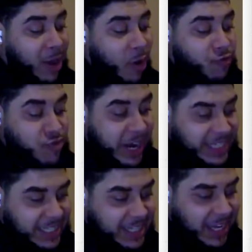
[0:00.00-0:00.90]
a
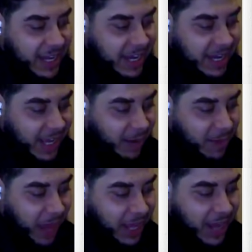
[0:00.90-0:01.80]
risk. I'm
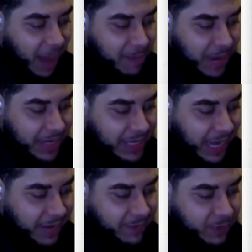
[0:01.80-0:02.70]
like
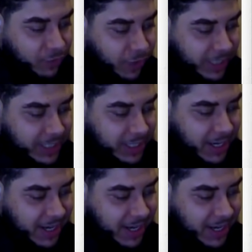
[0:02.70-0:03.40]
Dave's risk.